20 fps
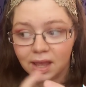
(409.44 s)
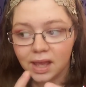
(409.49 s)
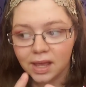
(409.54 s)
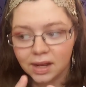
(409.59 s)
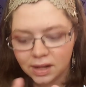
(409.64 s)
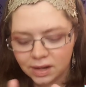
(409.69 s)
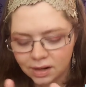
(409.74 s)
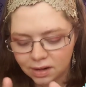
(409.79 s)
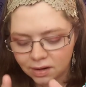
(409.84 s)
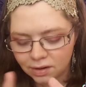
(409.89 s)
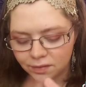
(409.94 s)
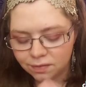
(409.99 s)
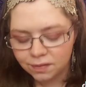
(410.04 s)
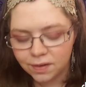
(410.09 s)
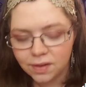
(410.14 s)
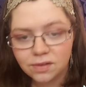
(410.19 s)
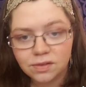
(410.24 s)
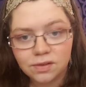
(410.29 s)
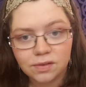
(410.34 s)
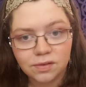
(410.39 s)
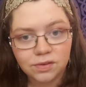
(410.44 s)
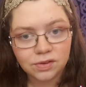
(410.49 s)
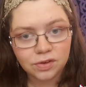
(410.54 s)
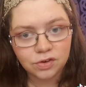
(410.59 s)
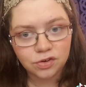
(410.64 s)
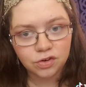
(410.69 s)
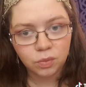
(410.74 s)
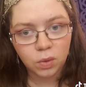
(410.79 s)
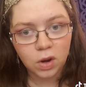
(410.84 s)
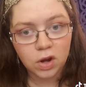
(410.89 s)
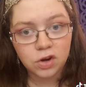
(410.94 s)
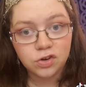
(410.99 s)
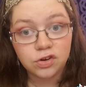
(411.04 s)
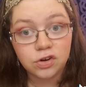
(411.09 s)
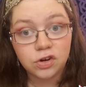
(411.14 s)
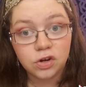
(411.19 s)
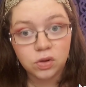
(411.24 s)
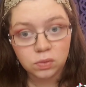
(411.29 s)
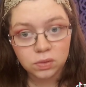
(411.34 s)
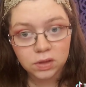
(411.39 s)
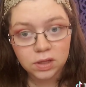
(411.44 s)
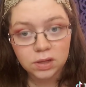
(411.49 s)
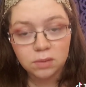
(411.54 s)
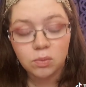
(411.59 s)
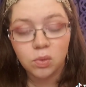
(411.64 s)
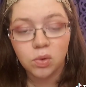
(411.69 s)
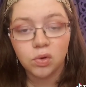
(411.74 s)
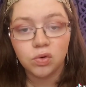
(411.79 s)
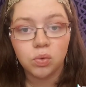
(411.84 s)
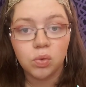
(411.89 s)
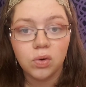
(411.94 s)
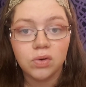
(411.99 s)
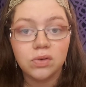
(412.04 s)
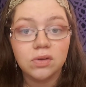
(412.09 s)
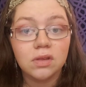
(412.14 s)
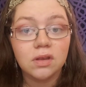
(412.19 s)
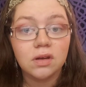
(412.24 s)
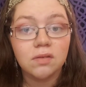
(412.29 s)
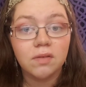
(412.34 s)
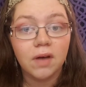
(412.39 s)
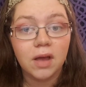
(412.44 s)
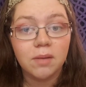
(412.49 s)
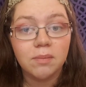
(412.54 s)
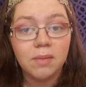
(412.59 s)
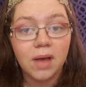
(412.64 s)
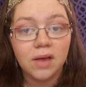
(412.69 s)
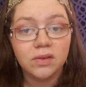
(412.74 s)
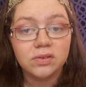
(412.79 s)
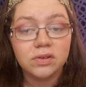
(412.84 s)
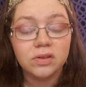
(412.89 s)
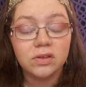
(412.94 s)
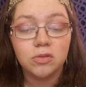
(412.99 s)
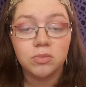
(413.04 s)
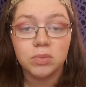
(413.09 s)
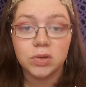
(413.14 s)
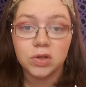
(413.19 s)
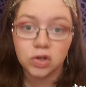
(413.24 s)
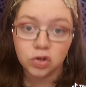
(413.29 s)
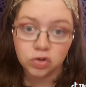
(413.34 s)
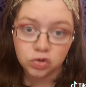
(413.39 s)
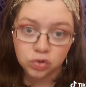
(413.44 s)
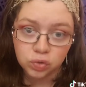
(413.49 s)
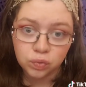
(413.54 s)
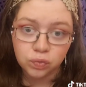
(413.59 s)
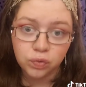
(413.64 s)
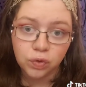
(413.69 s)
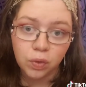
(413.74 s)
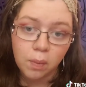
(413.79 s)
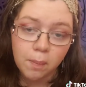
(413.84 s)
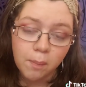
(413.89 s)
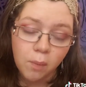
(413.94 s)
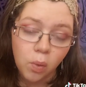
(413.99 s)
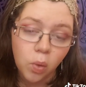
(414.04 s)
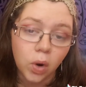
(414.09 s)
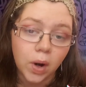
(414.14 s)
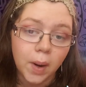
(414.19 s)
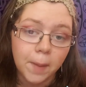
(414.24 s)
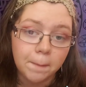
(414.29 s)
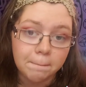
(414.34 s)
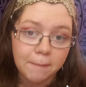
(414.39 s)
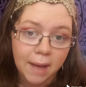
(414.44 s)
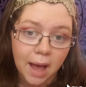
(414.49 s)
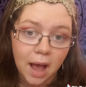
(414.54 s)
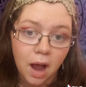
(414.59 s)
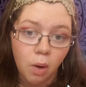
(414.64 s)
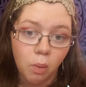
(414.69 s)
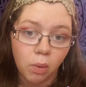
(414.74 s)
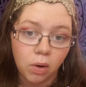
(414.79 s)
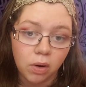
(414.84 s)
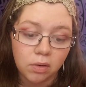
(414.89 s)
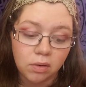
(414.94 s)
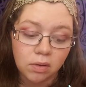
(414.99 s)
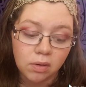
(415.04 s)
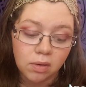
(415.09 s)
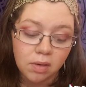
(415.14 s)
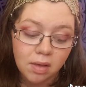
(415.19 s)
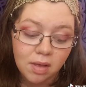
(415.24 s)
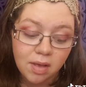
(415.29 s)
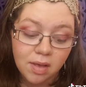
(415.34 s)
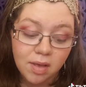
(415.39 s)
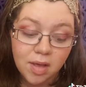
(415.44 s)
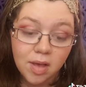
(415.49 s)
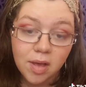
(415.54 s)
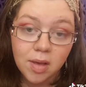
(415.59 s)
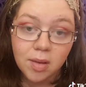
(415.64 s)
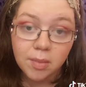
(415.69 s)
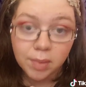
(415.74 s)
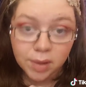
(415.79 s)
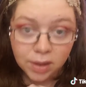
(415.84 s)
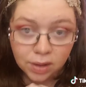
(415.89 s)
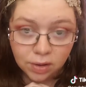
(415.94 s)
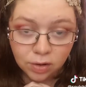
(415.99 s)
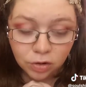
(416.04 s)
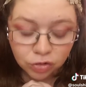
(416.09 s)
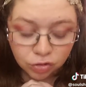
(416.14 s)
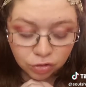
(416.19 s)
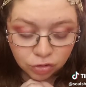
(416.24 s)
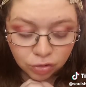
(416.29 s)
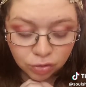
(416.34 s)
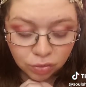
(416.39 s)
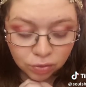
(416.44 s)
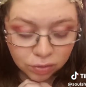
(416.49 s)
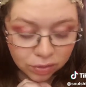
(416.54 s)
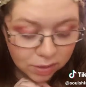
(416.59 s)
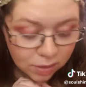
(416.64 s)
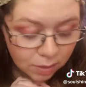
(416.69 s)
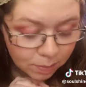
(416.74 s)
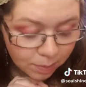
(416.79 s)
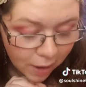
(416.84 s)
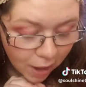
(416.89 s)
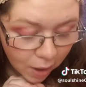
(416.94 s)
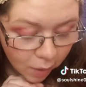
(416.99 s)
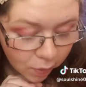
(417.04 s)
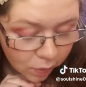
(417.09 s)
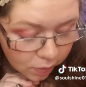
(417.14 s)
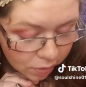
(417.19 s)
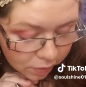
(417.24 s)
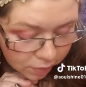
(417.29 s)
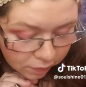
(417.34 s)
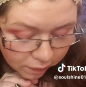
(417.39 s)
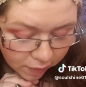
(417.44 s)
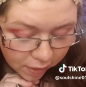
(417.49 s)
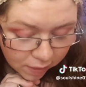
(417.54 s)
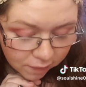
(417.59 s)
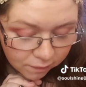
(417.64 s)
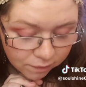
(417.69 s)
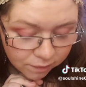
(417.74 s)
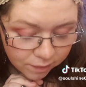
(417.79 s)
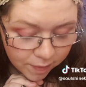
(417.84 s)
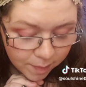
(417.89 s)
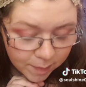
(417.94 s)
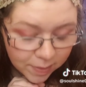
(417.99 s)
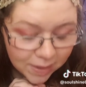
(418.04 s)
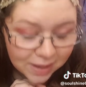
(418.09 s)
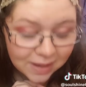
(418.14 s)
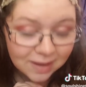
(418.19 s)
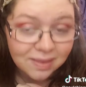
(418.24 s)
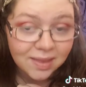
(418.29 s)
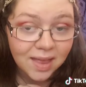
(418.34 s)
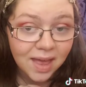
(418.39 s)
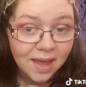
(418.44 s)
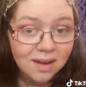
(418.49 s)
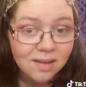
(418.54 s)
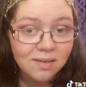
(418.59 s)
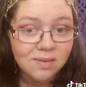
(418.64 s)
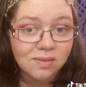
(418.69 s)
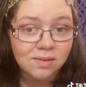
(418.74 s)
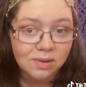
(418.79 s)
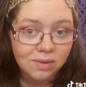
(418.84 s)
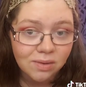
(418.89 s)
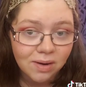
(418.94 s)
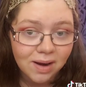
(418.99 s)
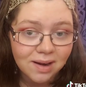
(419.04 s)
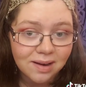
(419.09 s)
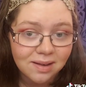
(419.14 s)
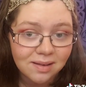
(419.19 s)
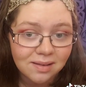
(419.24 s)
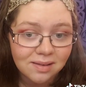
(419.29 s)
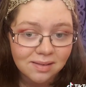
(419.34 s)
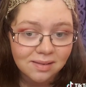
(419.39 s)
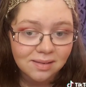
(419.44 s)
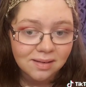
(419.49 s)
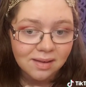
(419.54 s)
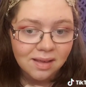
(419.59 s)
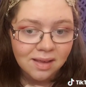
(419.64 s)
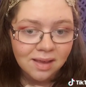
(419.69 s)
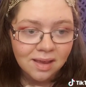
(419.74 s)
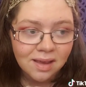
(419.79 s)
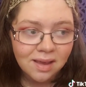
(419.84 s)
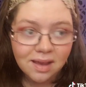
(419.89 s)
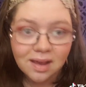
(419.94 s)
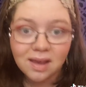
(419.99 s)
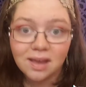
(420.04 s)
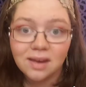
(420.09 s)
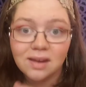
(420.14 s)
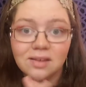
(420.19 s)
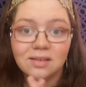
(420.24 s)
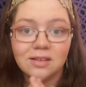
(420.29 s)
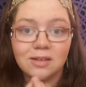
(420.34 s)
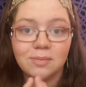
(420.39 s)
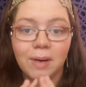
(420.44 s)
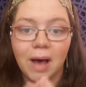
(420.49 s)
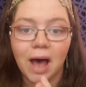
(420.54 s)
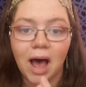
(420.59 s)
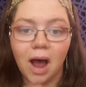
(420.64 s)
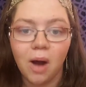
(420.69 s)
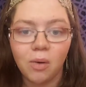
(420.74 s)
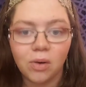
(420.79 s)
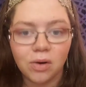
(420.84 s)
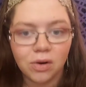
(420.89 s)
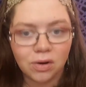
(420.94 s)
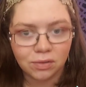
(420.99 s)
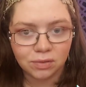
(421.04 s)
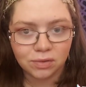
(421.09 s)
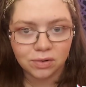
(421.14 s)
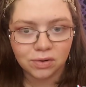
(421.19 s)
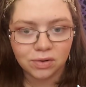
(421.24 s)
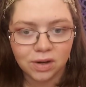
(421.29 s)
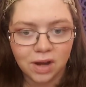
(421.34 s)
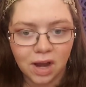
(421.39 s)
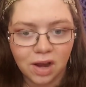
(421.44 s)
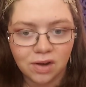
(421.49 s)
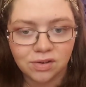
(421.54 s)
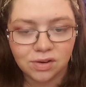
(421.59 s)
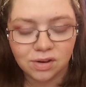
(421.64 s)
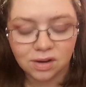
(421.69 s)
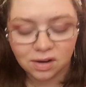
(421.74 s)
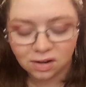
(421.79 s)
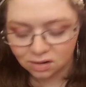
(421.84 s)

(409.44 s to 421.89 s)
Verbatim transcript: And in a defensive situation, you lean more towards the divine masculine because you feel more empowered but it is truly the power of the divine feminine that is the greatest. It is the power of creation.